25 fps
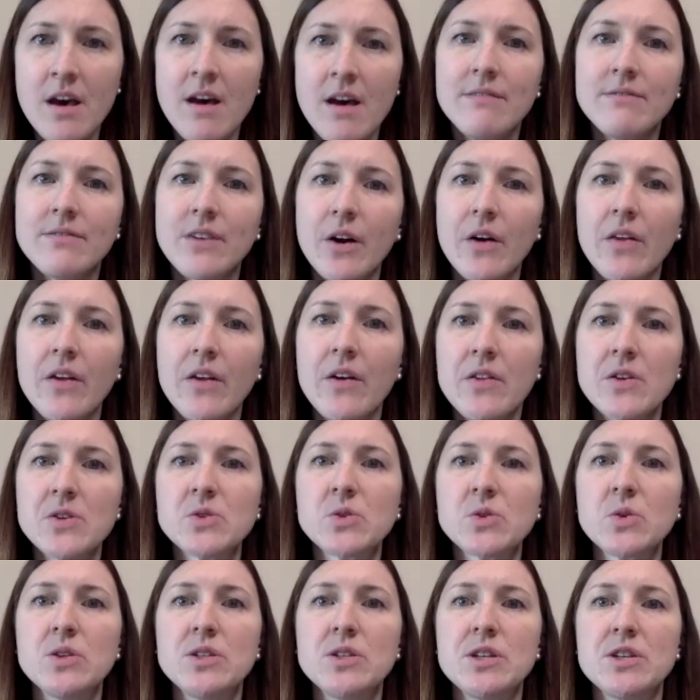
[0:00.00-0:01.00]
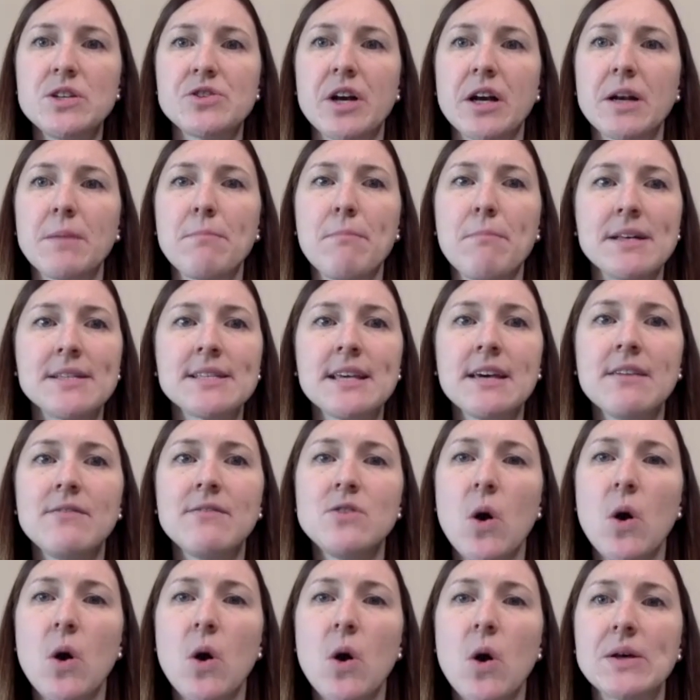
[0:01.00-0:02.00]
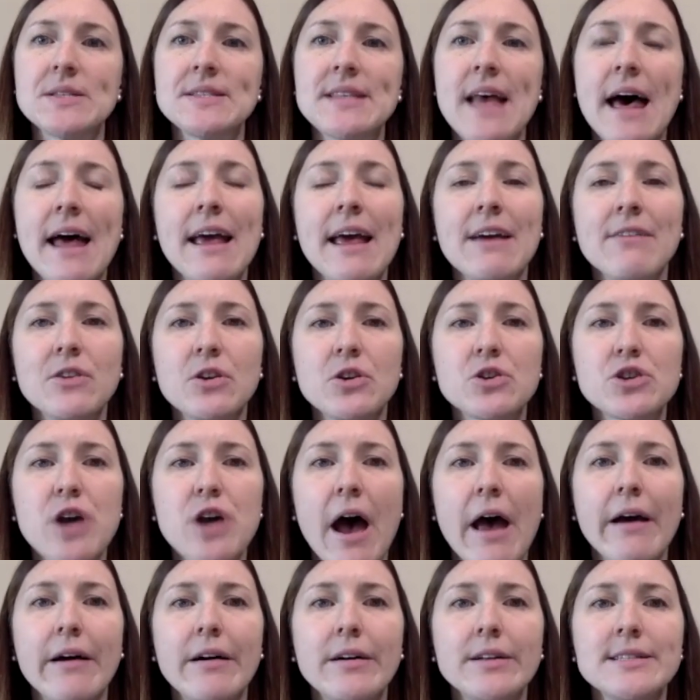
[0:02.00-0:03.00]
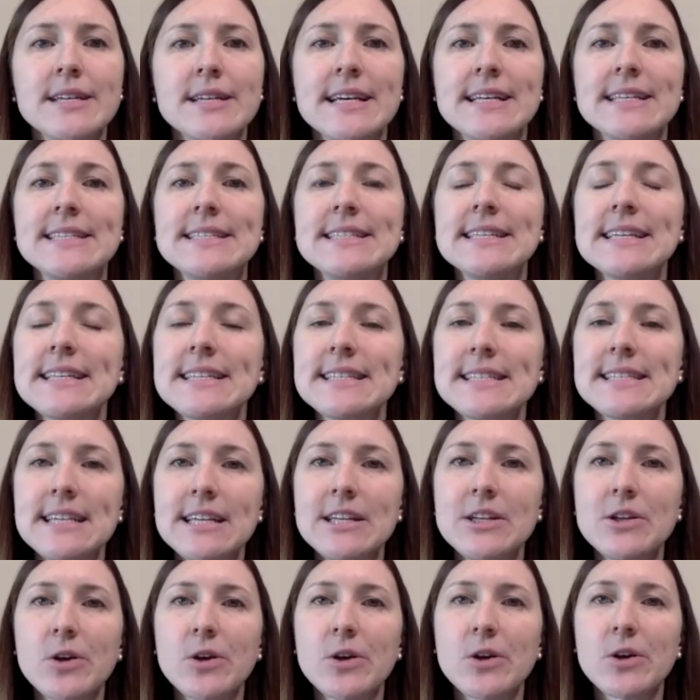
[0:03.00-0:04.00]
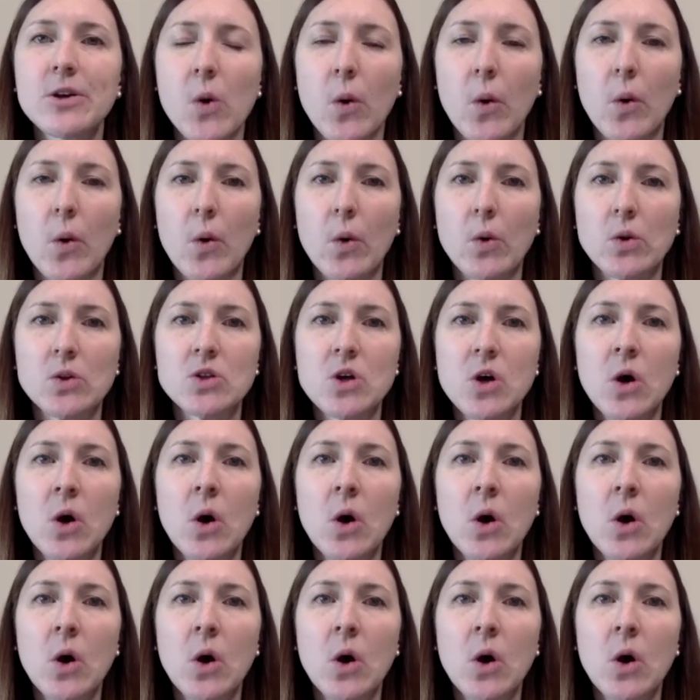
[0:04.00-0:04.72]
Further, the school district must give notice that if your child is 16 years old